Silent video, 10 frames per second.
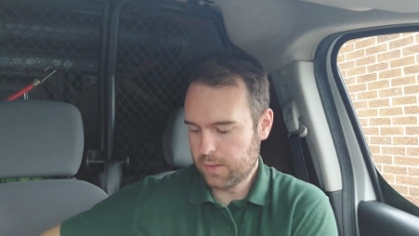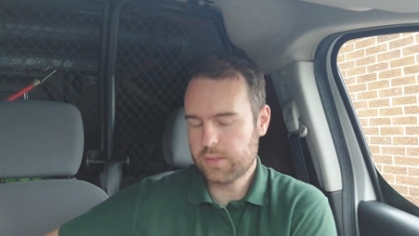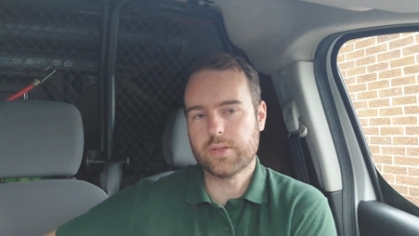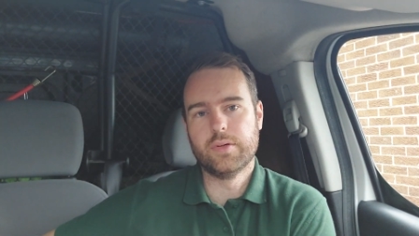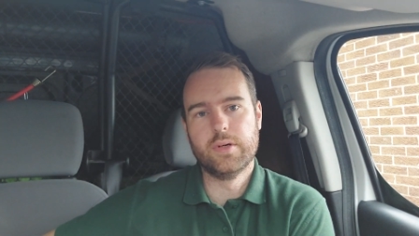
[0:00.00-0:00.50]

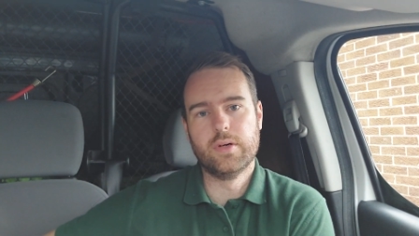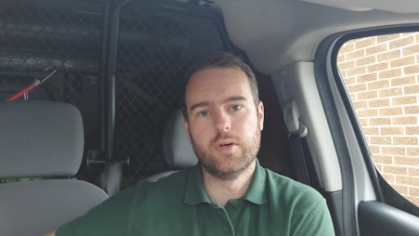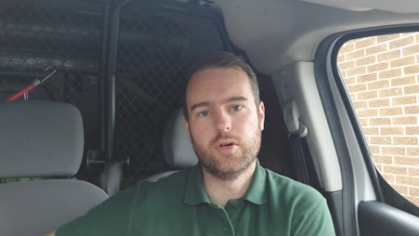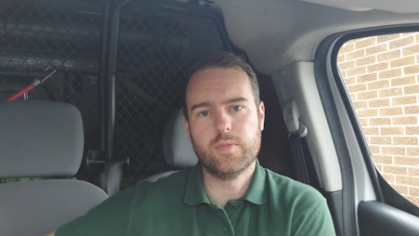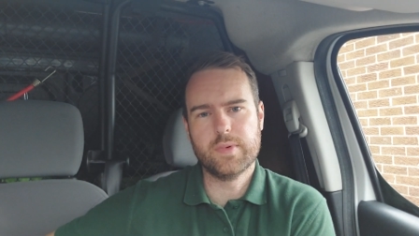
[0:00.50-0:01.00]
So
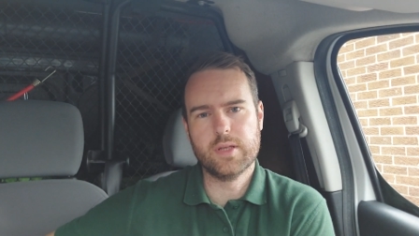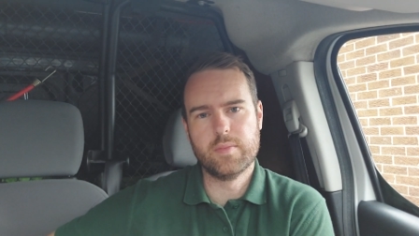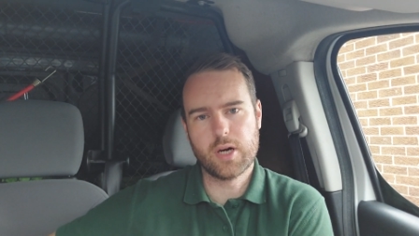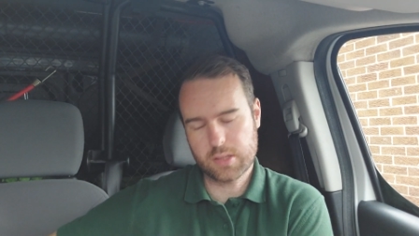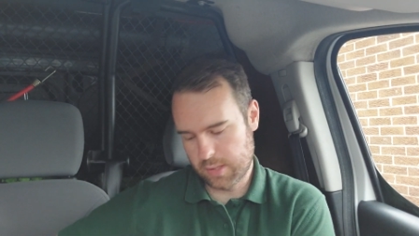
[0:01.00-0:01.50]
opening the
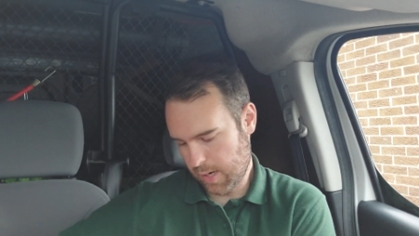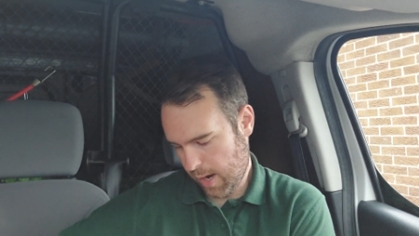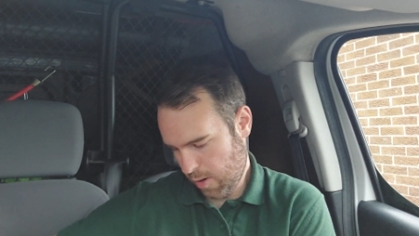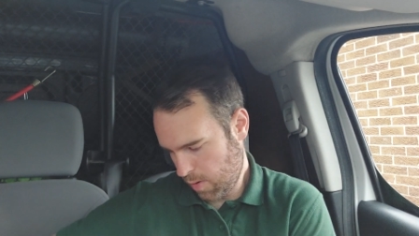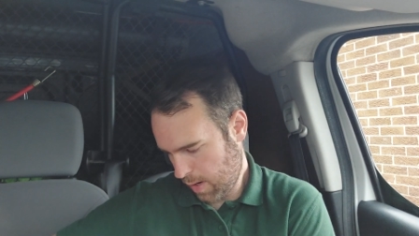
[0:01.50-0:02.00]
box
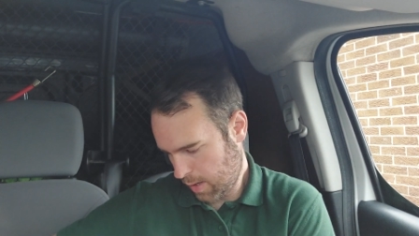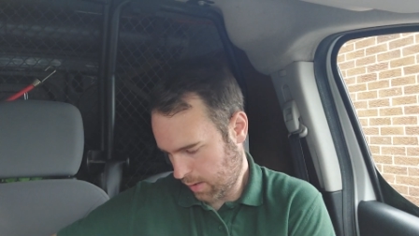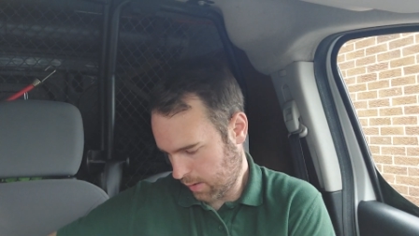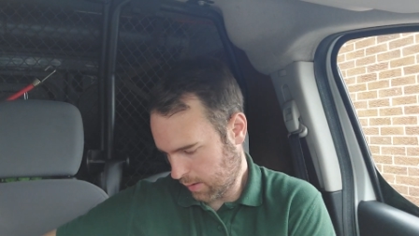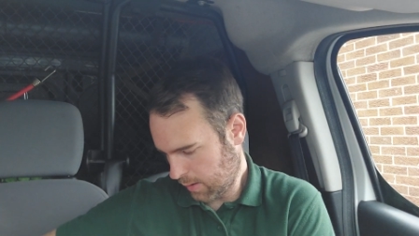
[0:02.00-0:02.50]
now,
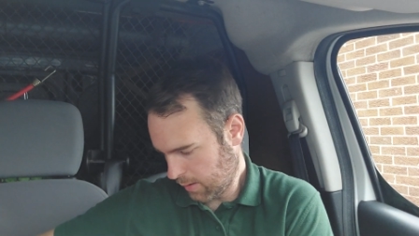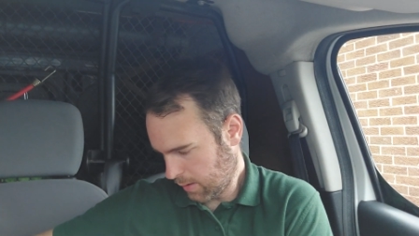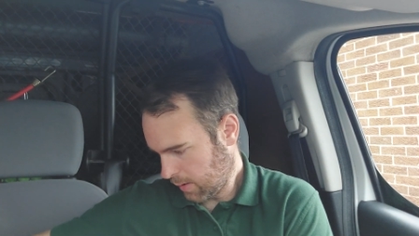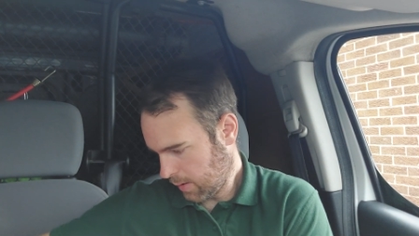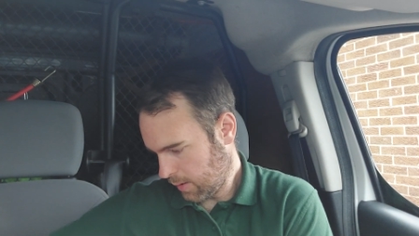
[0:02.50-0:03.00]

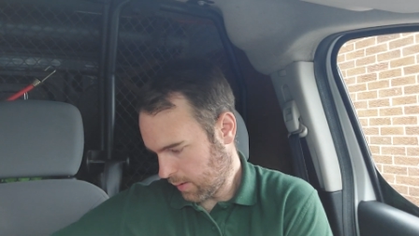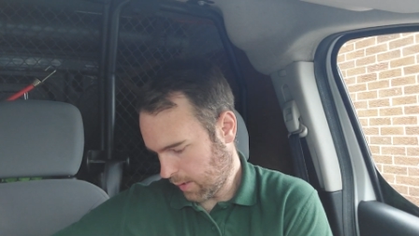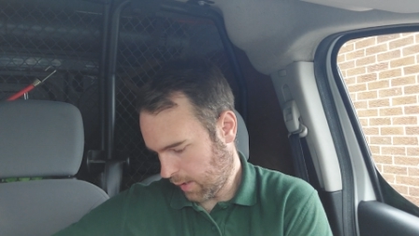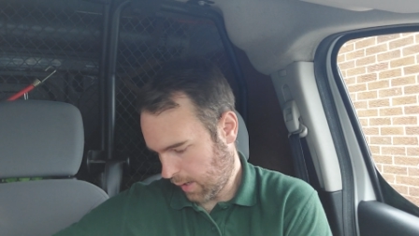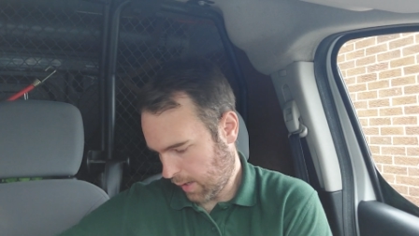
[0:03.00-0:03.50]

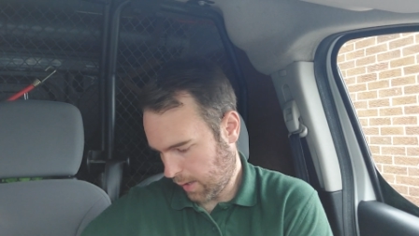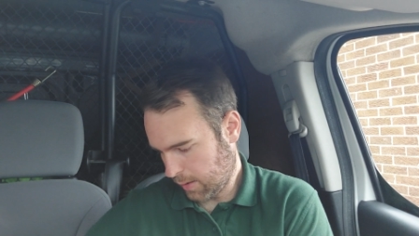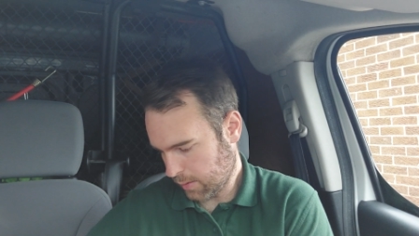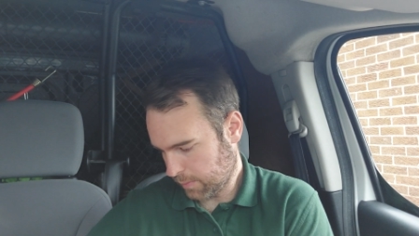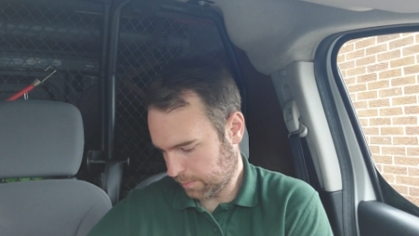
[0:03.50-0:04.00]
and